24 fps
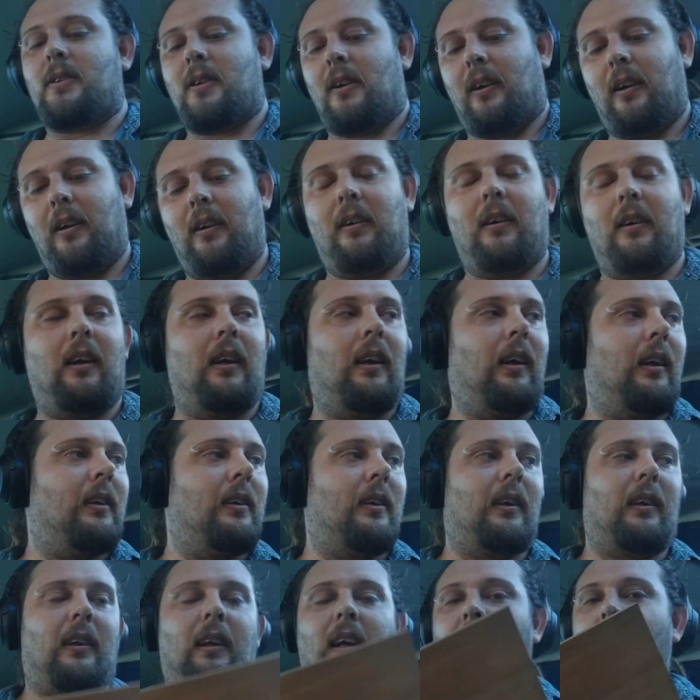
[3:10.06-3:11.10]
So
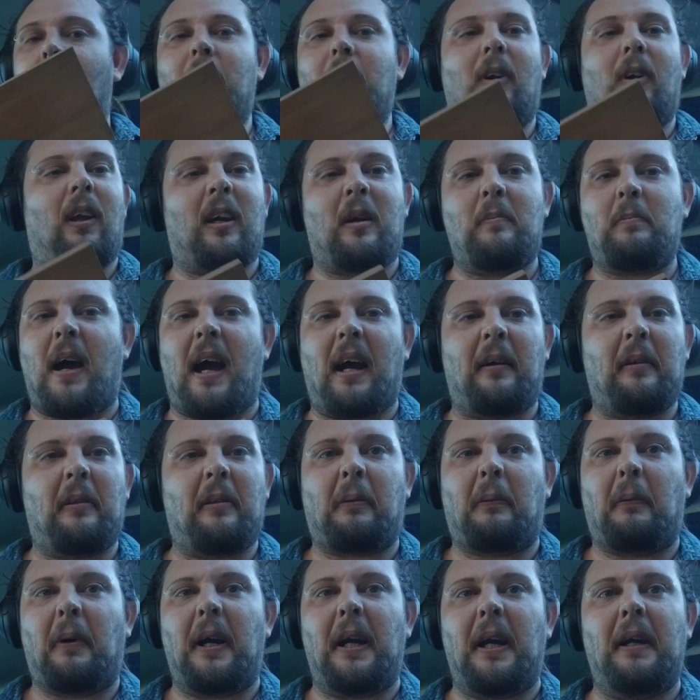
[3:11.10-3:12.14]
they come in like a pack of
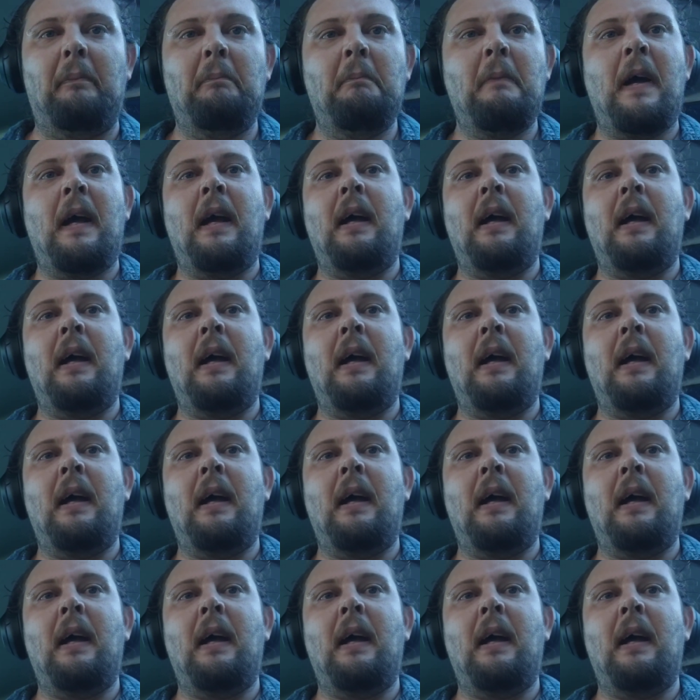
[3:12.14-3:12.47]
3.